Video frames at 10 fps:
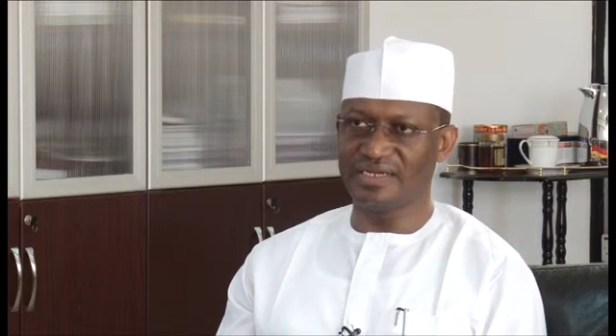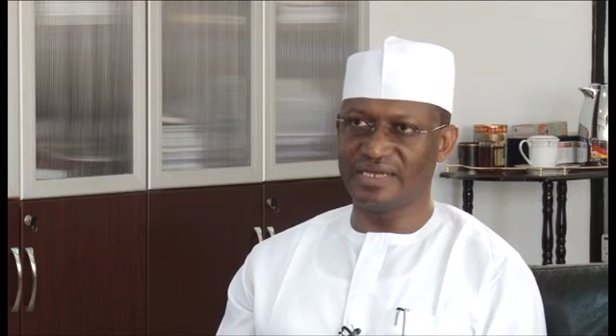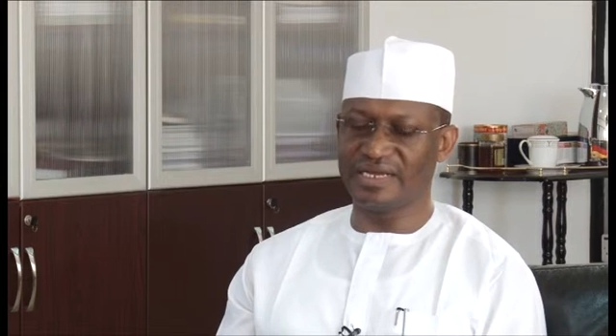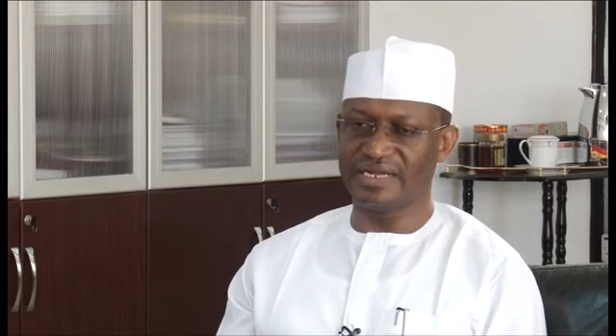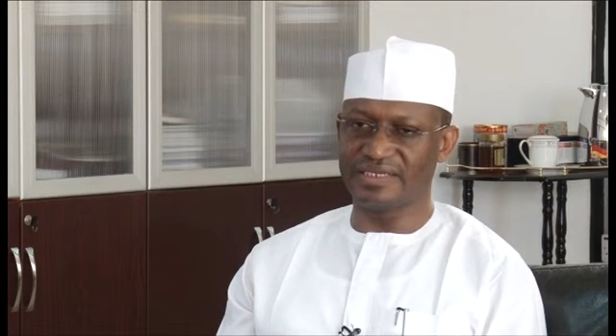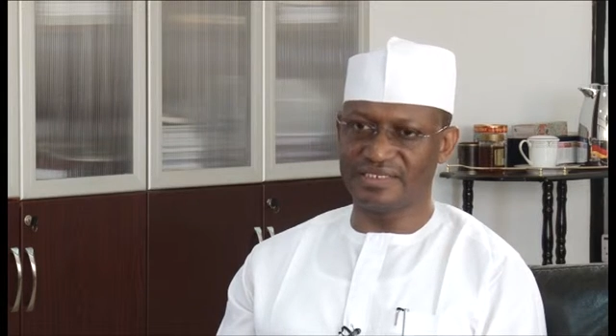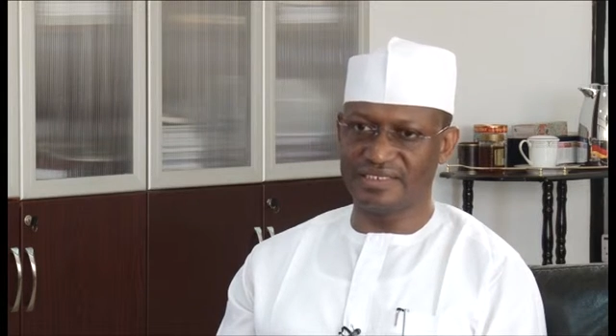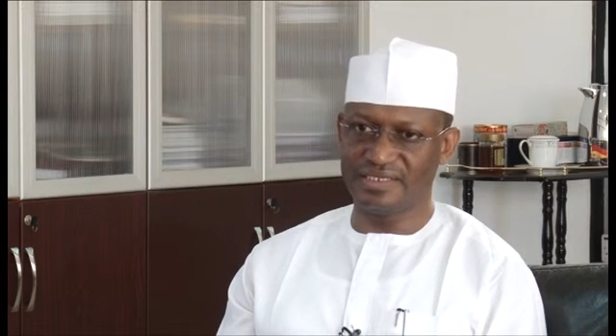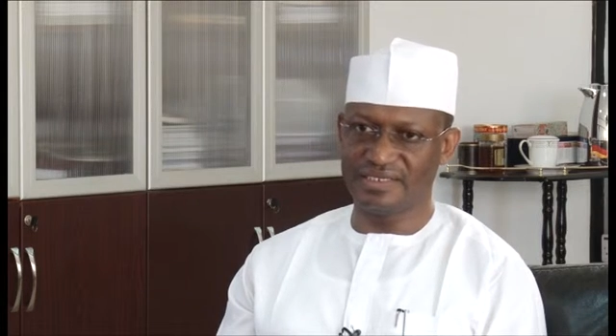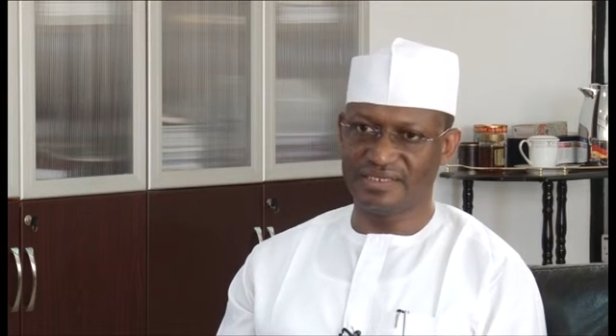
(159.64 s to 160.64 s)

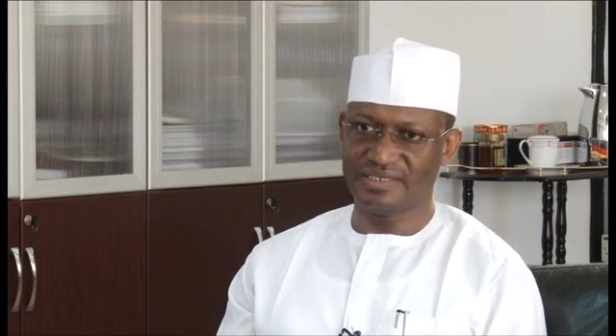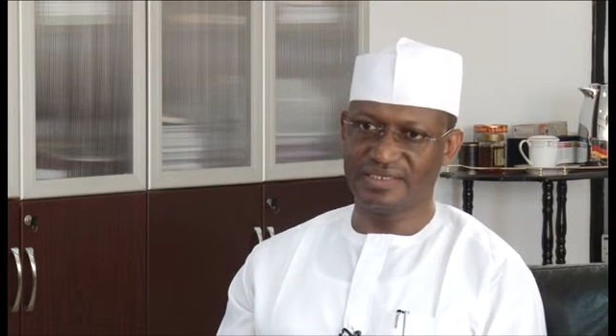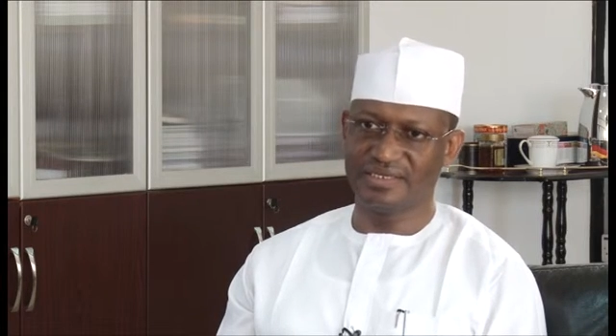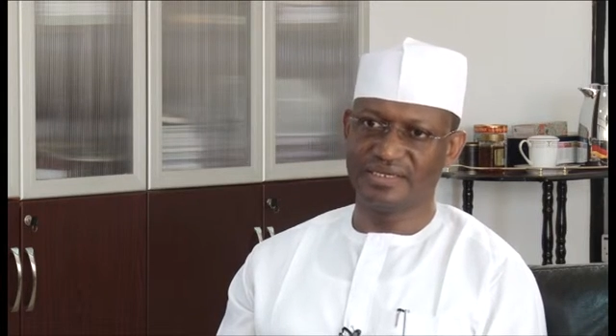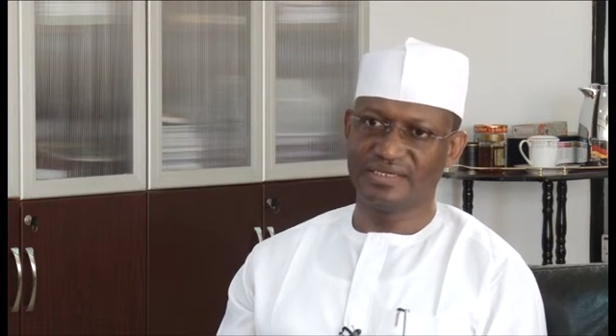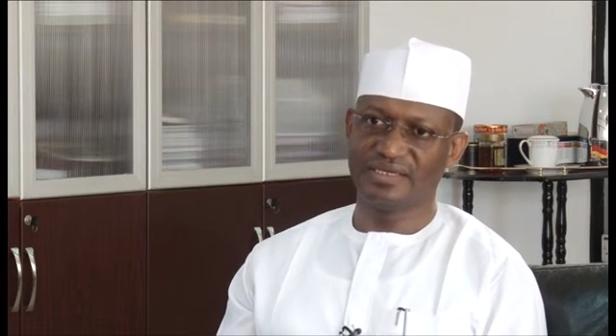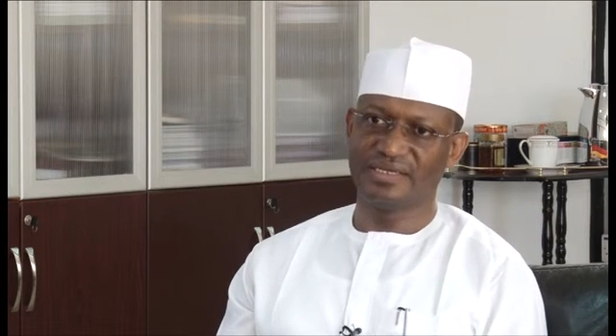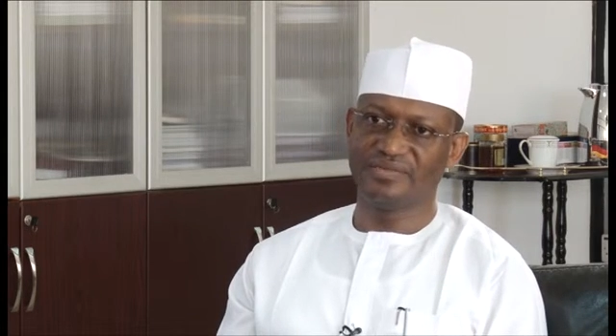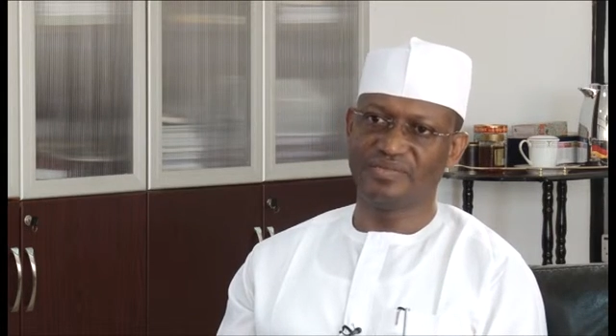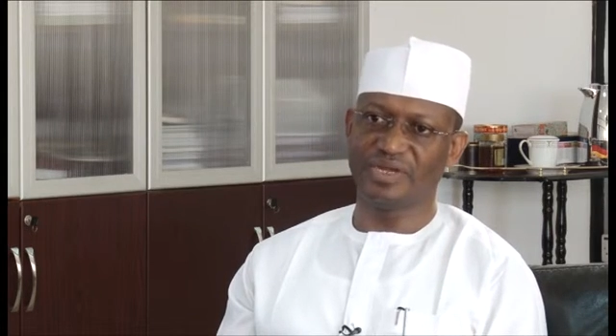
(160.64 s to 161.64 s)
guarantee
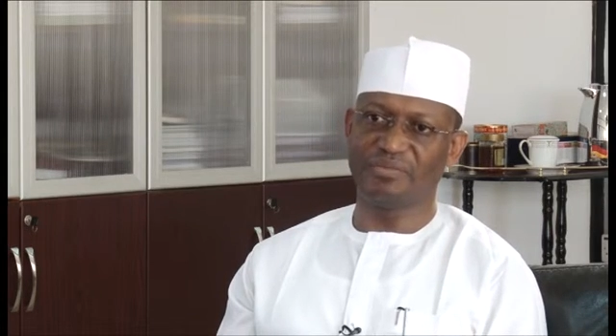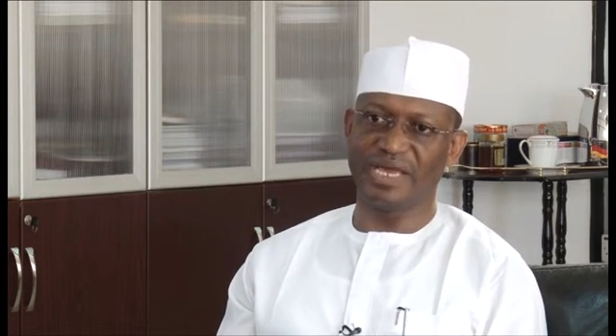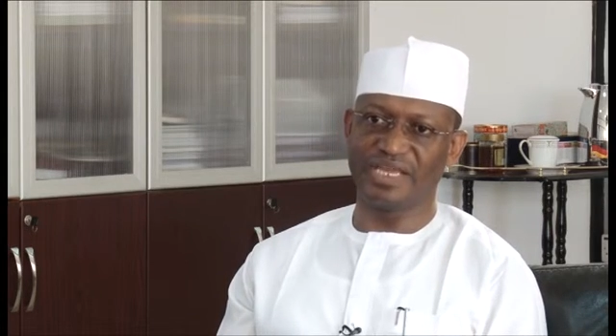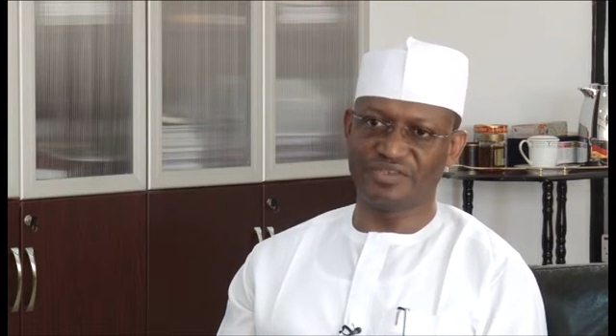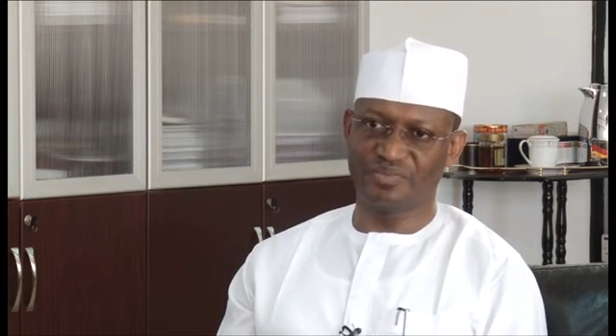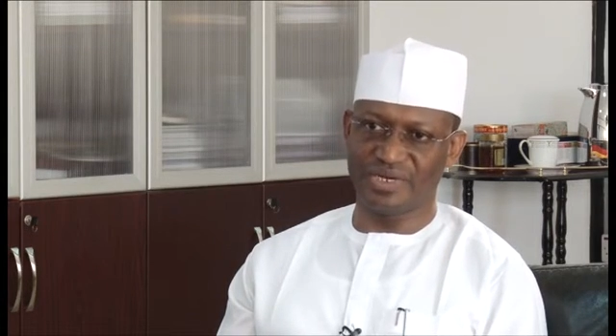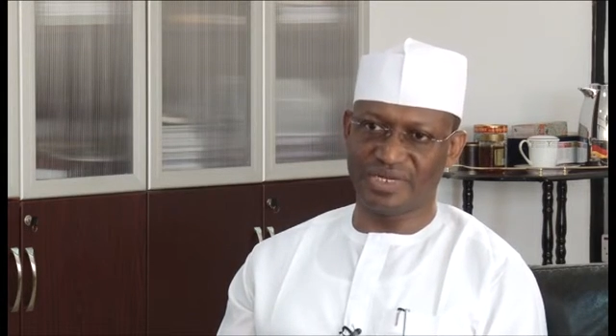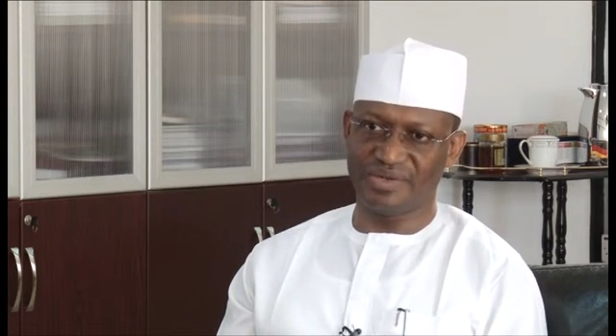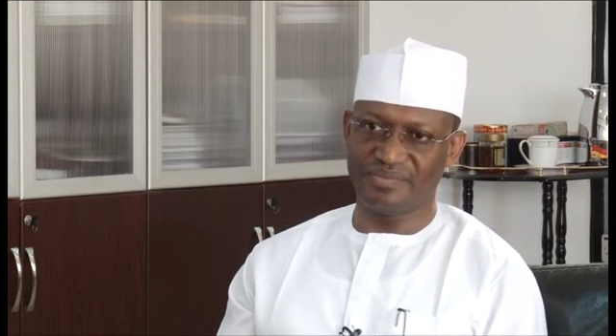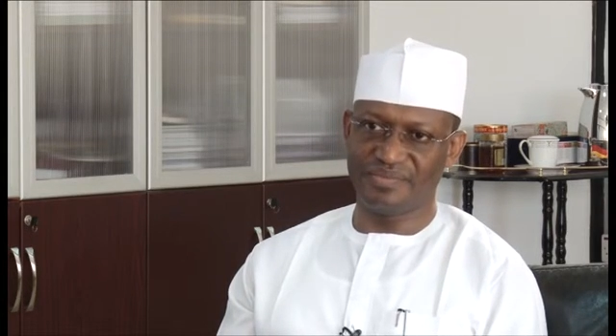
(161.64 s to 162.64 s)
paid by each
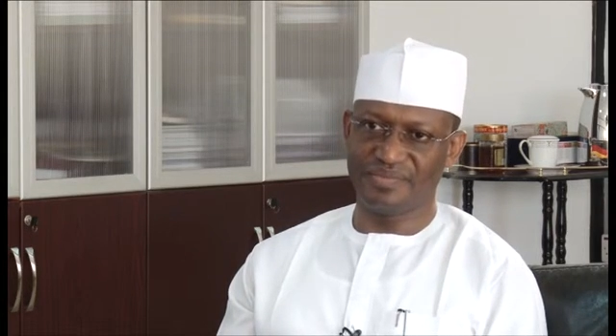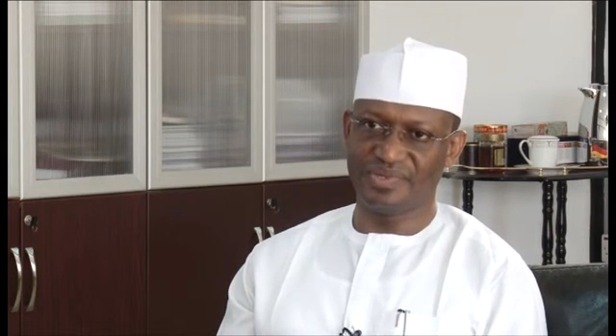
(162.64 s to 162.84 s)
pilgrim,